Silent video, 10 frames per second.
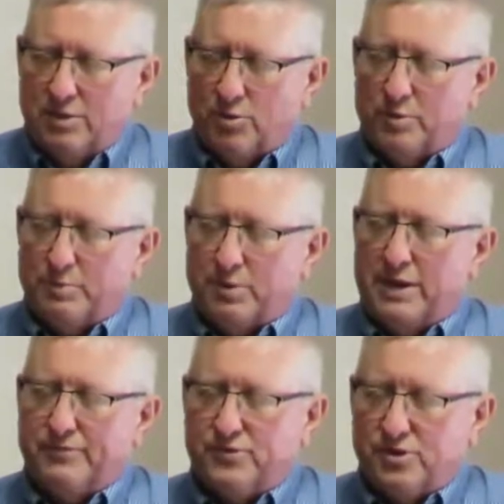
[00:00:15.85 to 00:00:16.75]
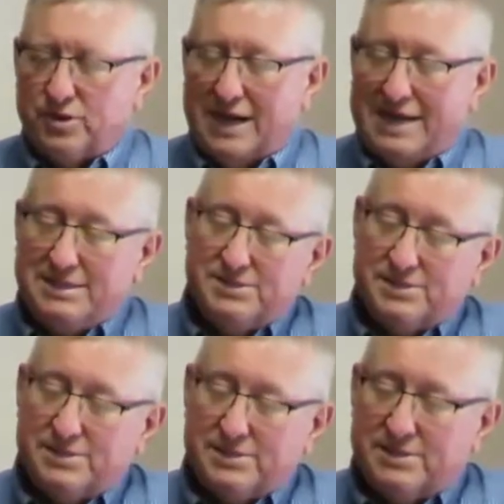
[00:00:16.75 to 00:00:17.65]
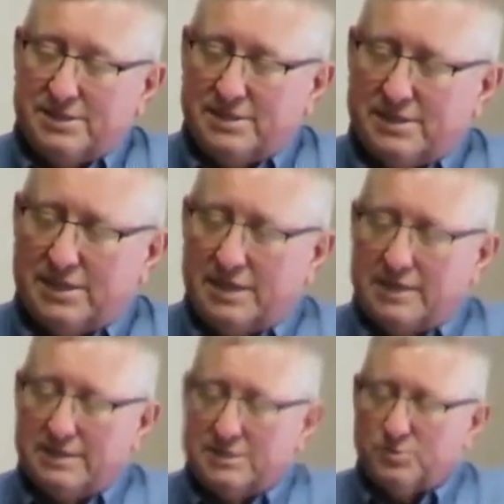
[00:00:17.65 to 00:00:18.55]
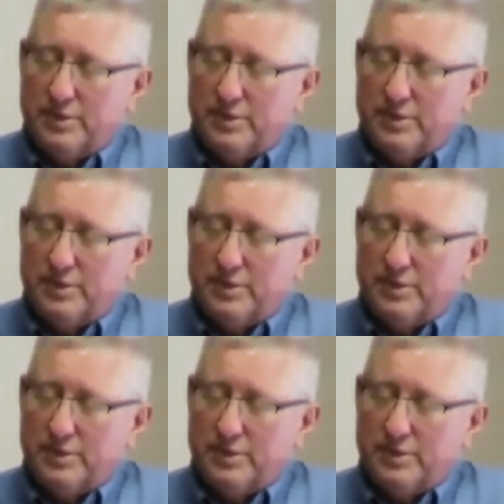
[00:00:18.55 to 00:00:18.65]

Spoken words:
Lord, we pray for your guidance this